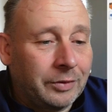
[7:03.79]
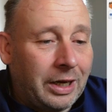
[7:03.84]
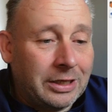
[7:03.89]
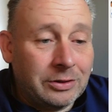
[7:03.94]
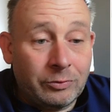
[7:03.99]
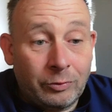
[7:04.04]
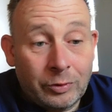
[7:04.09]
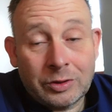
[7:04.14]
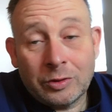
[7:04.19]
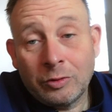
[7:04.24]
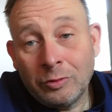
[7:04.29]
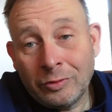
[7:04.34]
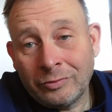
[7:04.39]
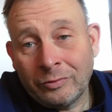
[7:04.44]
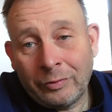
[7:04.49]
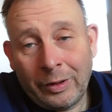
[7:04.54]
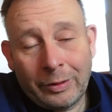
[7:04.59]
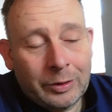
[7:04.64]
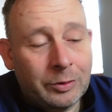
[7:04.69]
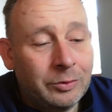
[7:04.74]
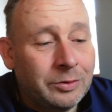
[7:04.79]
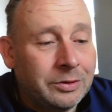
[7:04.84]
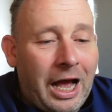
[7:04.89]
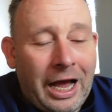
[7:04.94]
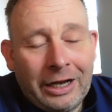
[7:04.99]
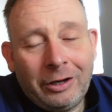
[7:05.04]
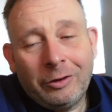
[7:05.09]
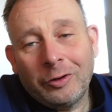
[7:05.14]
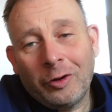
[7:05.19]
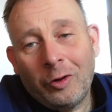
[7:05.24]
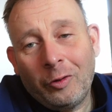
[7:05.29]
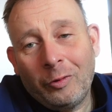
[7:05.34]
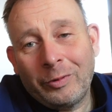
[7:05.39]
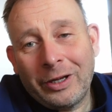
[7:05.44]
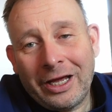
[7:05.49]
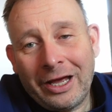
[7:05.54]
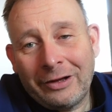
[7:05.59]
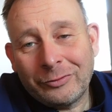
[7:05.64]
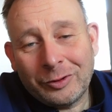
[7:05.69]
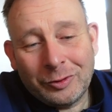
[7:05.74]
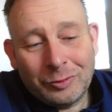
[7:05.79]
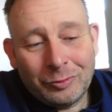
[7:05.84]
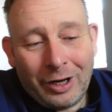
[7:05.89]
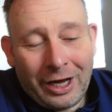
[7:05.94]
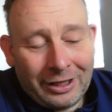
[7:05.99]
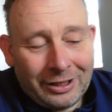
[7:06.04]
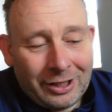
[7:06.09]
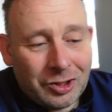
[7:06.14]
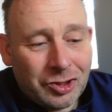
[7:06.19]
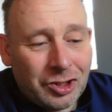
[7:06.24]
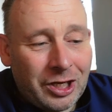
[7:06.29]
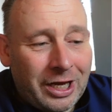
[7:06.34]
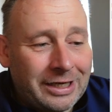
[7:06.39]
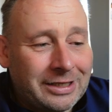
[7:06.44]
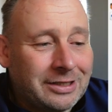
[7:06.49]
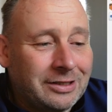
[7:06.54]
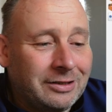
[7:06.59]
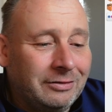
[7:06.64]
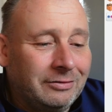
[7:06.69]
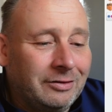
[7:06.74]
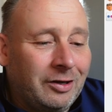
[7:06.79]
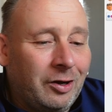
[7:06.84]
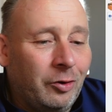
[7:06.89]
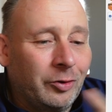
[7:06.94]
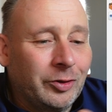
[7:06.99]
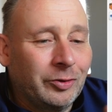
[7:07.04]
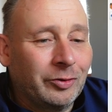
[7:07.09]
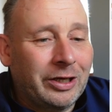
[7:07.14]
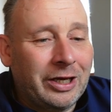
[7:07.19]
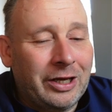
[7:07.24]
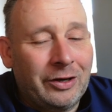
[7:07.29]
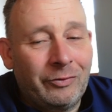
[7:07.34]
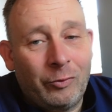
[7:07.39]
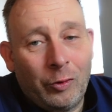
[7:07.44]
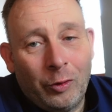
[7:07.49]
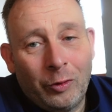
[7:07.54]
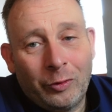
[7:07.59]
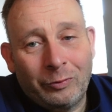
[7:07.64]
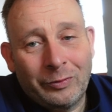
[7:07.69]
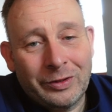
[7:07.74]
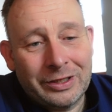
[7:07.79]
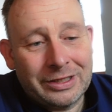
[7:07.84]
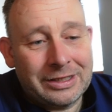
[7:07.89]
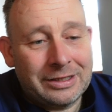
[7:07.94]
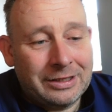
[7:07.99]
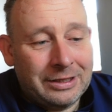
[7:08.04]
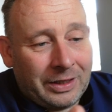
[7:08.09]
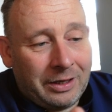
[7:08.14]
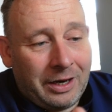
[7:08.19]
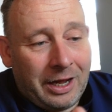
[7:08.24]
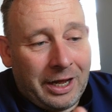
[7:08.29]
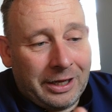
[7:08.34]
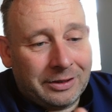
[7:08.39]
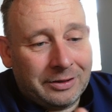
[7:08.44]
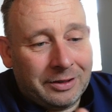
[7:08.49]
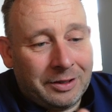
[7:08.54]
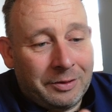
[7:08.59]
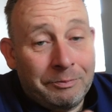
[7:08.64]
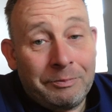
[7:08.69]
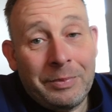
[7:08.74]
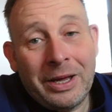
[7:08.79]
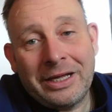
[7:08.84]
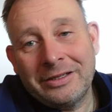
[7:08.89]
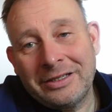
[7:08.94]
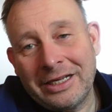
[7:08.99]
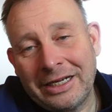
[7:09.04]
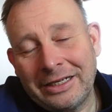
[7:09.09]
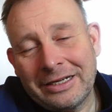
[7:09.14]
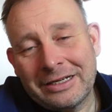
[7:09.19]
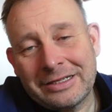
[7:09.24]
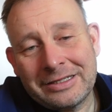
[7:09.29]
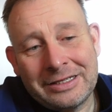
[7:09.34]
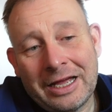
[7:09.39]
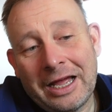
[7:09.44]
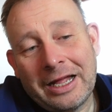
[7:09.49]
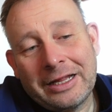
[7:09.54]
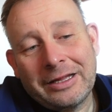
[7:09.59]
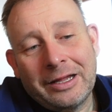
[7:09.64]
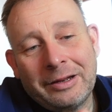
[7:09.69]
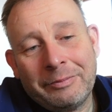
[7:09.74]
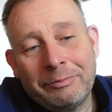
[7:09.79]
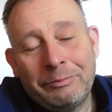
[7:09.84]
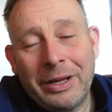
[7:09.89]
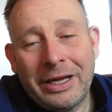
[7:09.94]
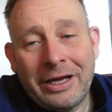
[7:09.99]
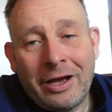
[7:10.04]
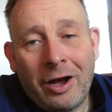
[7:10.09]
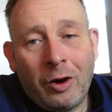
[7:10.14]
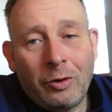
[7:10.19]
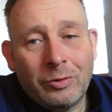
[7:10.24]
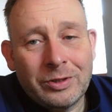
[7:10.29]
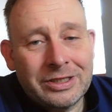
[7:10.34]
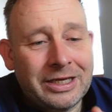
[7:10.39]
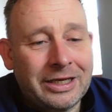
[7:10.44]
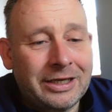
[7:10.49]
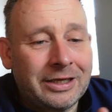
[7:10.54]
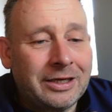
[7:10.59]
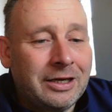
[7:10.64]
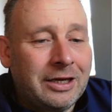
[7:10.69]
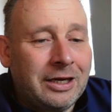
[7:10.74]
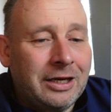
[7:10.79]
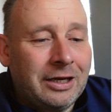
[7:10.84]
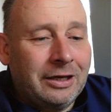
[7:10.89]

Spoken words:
Also was good, very good. I don't know, we have to do other checks how you can work with like a big data set and big housing.